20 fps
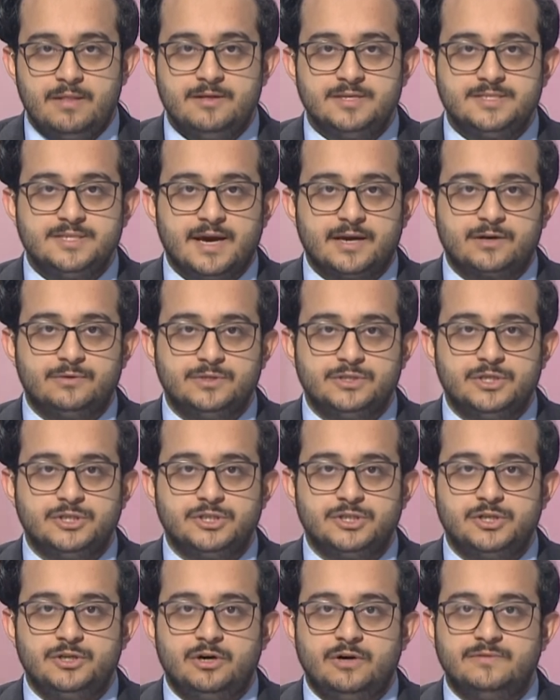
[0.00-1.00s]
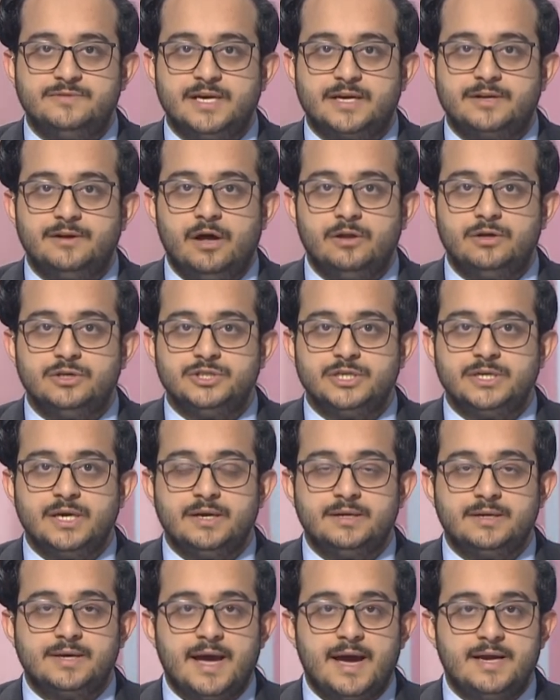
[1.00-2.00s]
This acquisition of technology
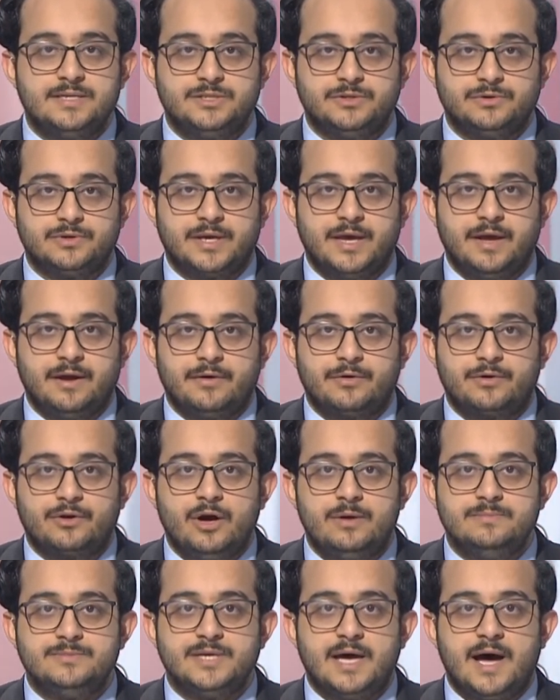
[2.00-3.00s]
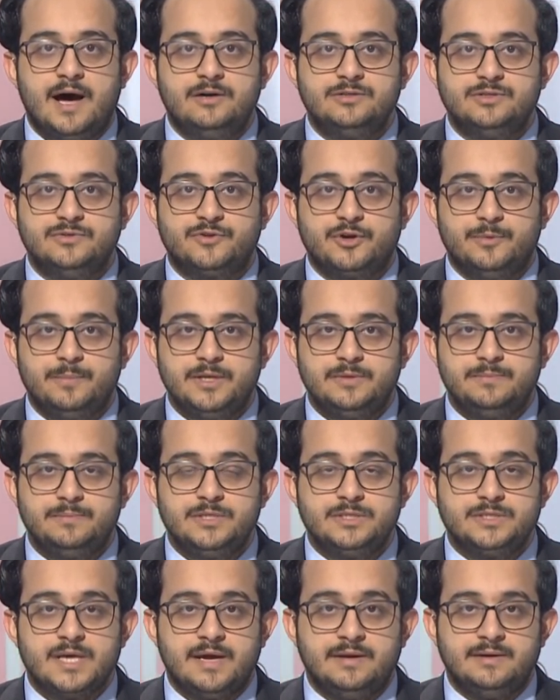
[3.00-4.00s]
in cancer care comes out of
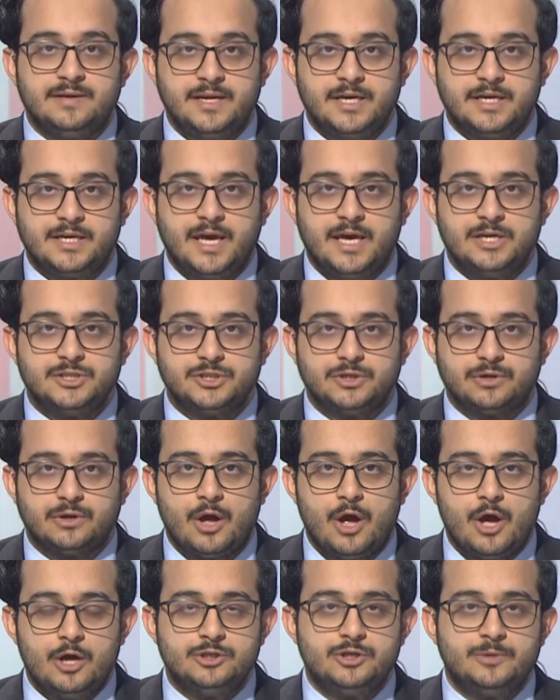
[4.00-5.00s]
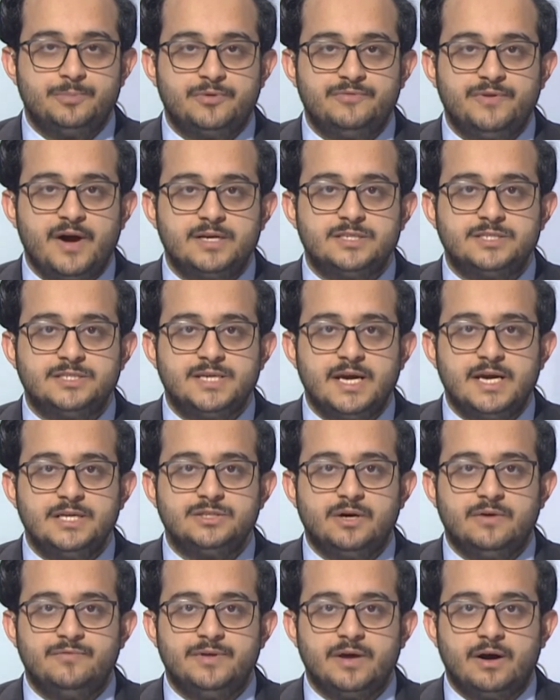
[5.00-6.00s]
commitment and dedication to provide
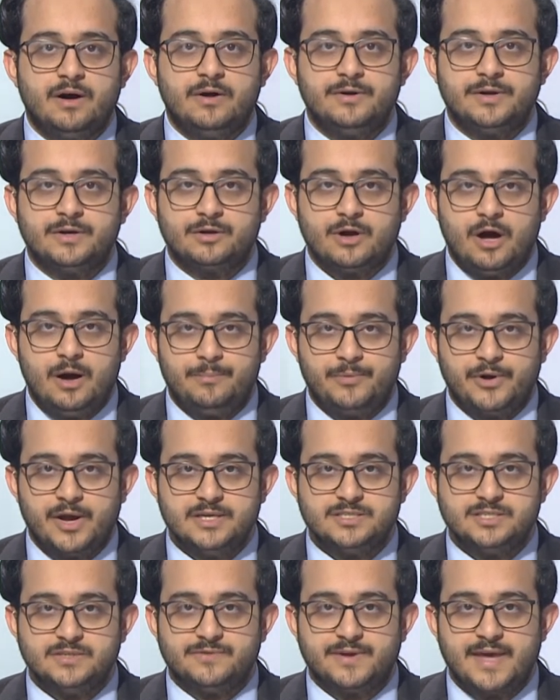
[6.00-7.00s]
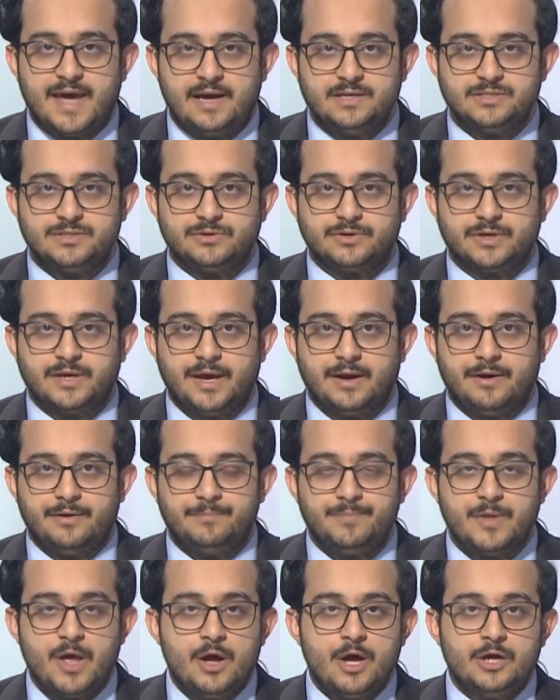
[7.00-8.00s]
state-of-the-art and comprehensive cancer care.
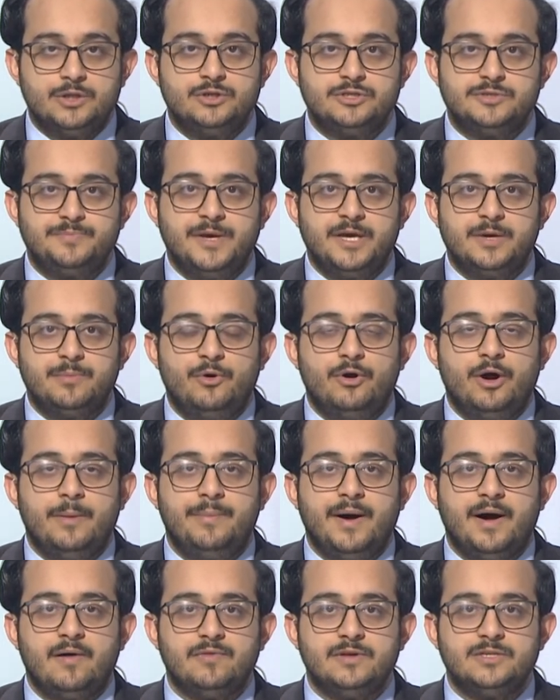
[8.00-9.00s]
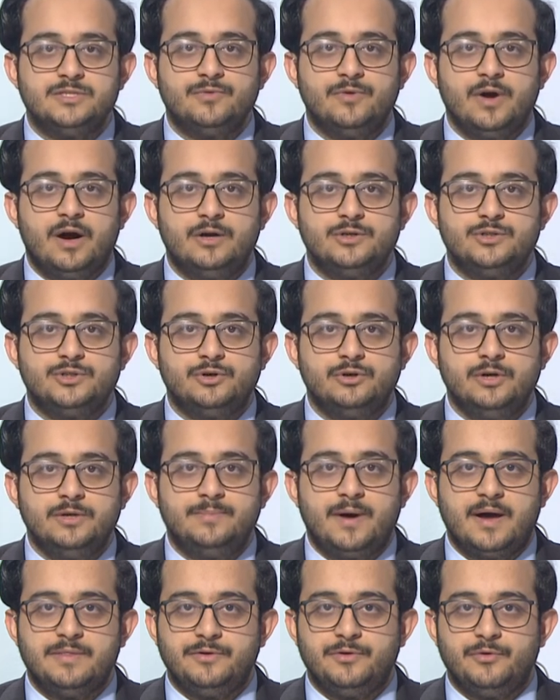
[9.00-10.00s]
To speak more about this, we are
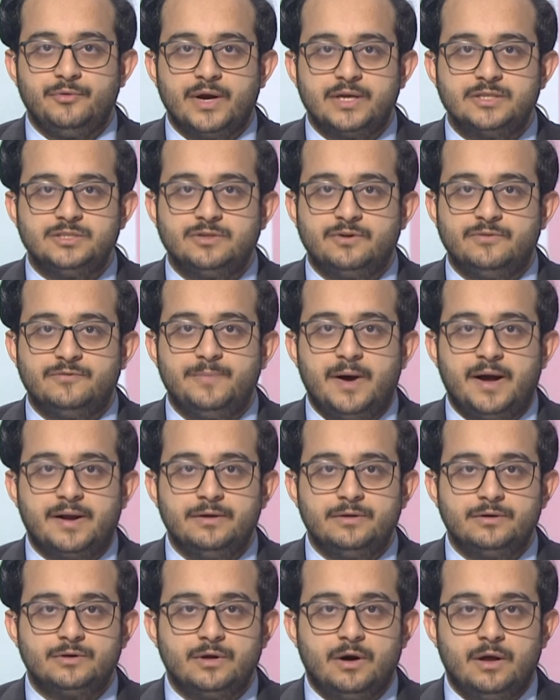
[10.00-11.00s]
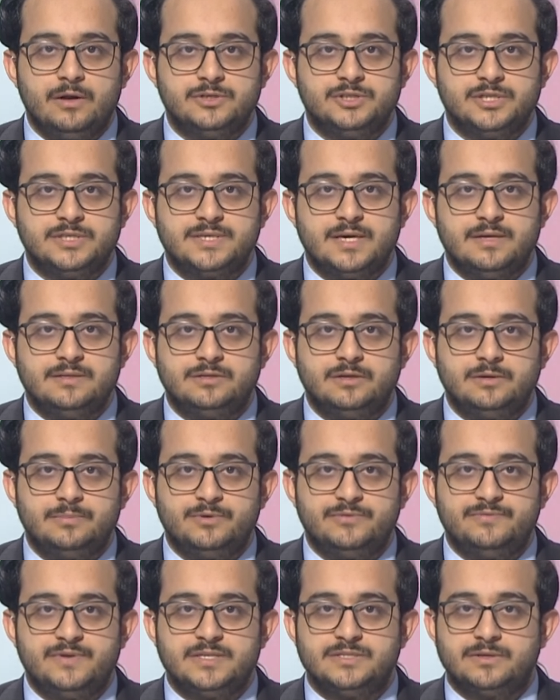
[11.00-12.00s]
joined by the director of Bahrain Oncology Center,
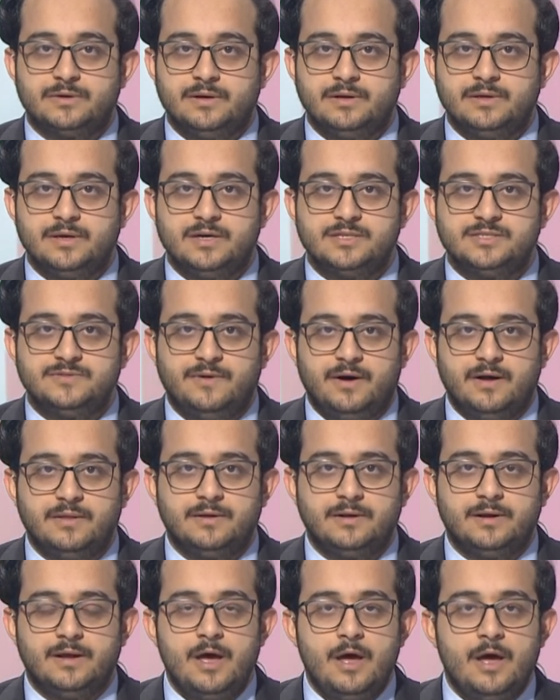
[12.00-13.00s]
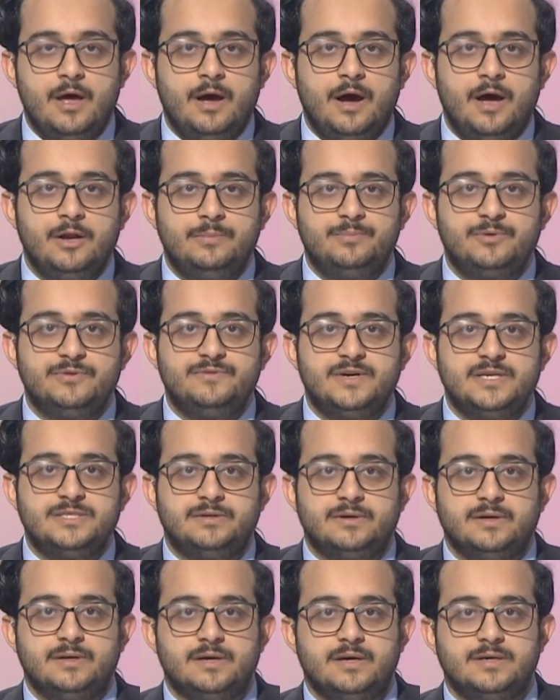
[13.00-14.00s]
Professor Elias Fadl. Hello,
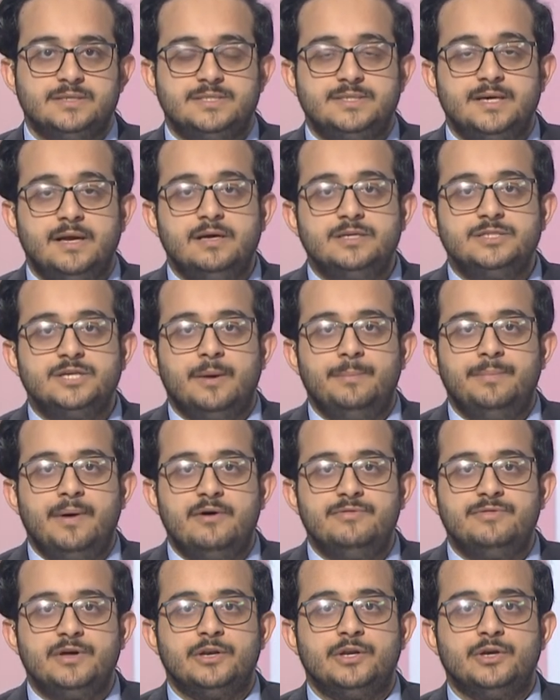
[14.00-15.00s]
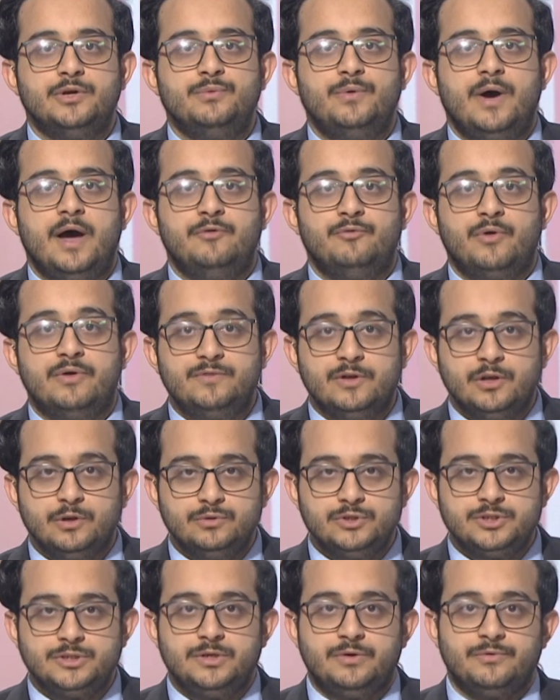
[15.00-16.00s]
Professor Elias. Tell us about the new and
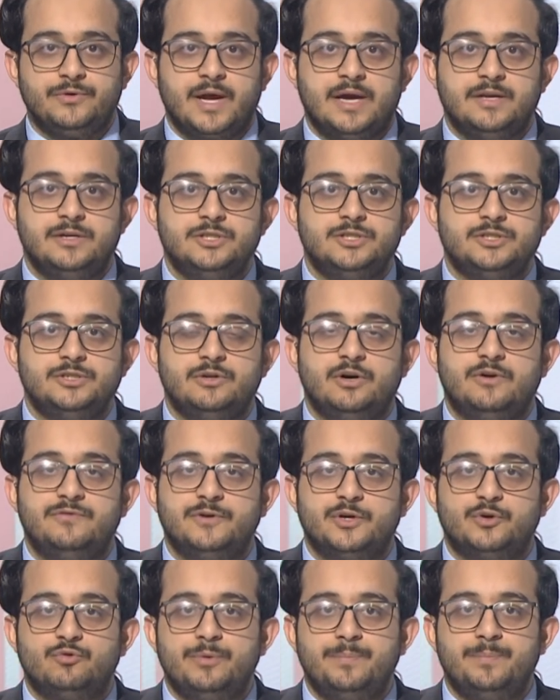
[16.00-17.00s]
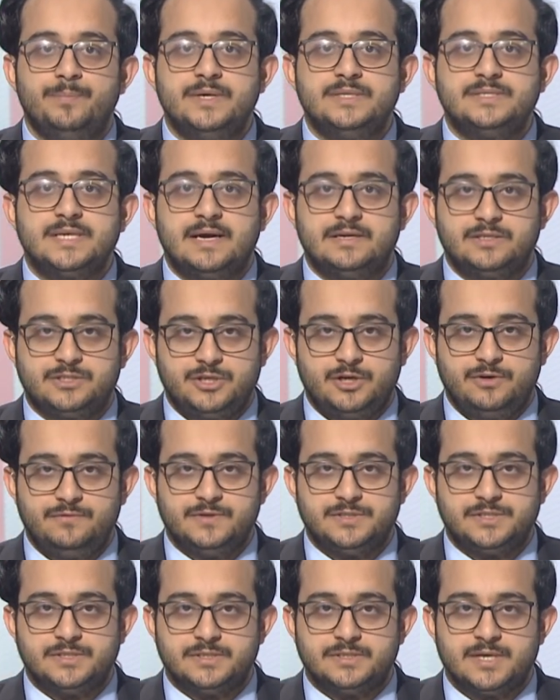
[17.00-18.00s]
revolutionary addition of equipment and services
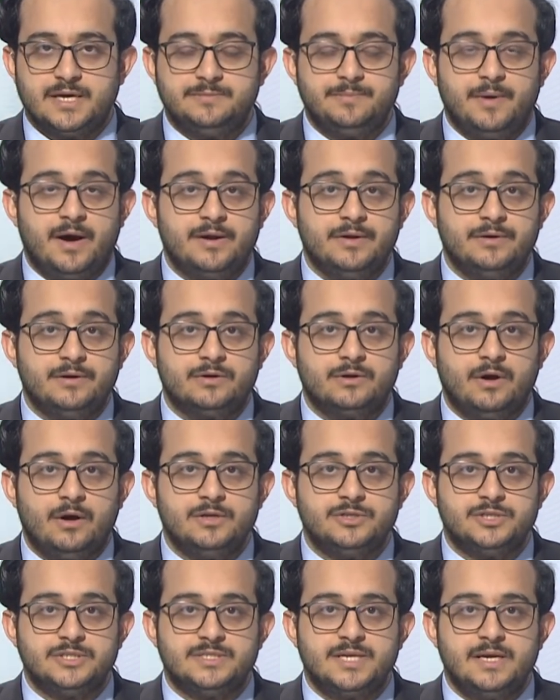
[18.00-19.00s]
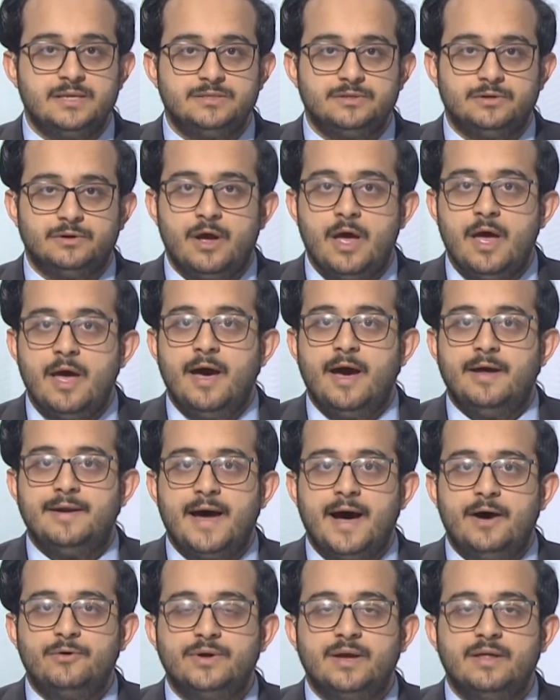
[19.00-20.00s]
at Bahrain Oncology Center, and
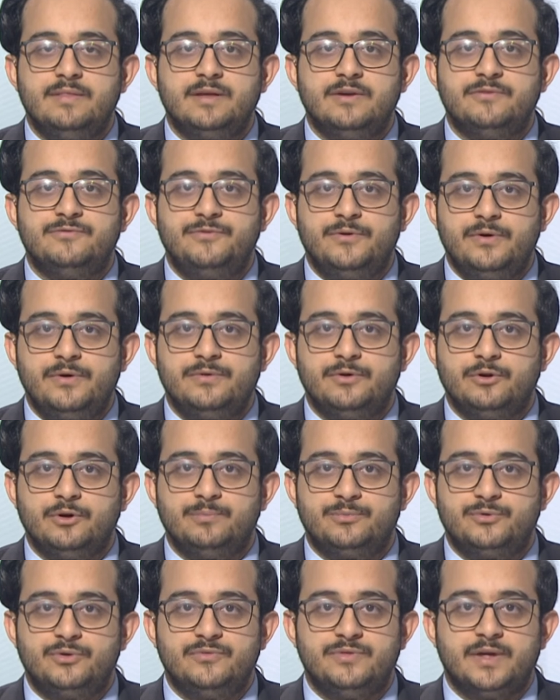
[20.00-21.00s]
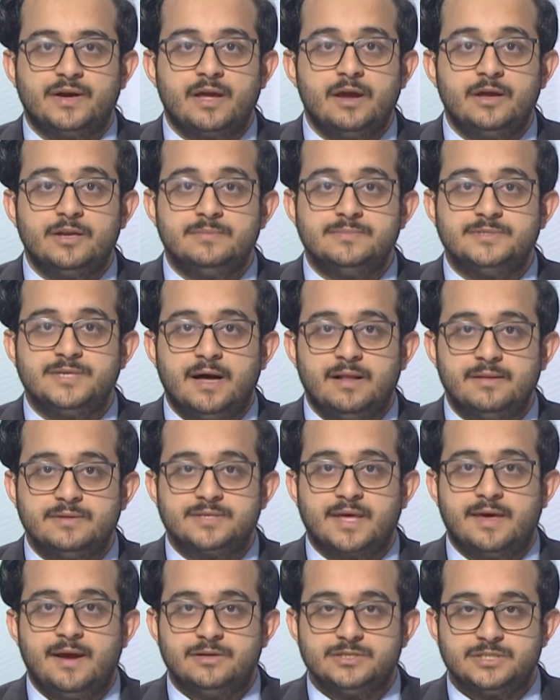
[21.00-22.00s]
how can they further improve the kingdom's
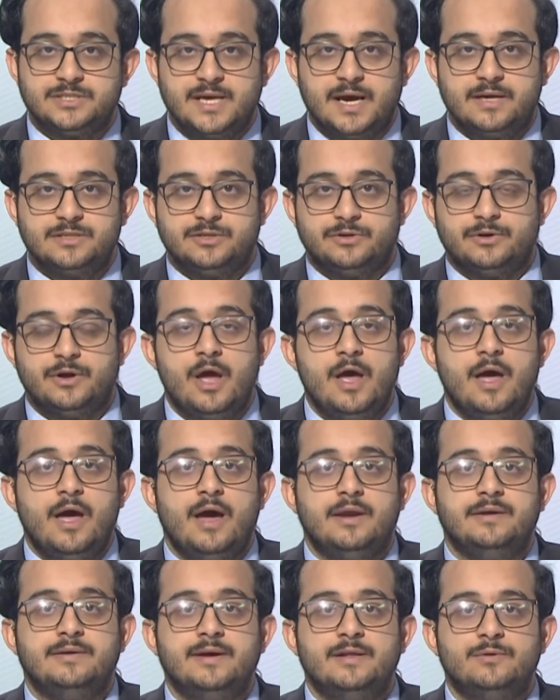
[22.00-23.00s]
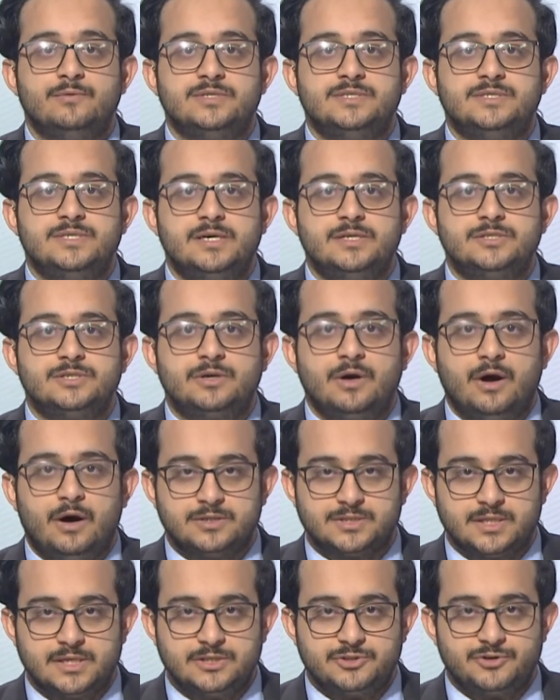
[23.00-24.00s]
healthcare sector and deal with such
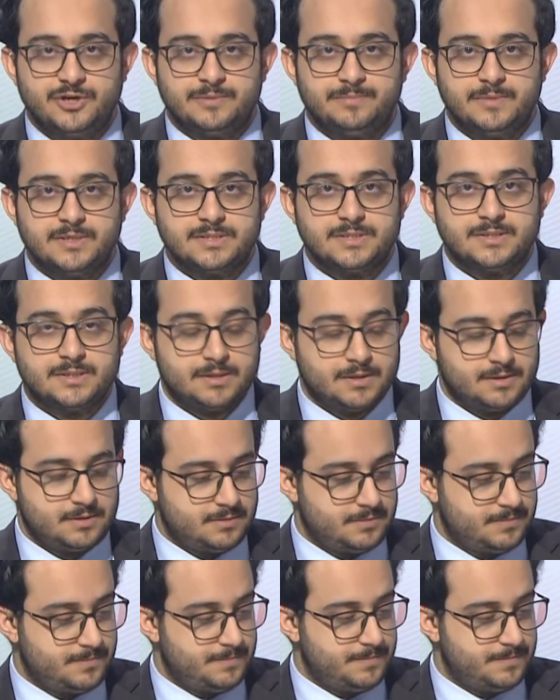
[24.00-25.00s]
costly treatments?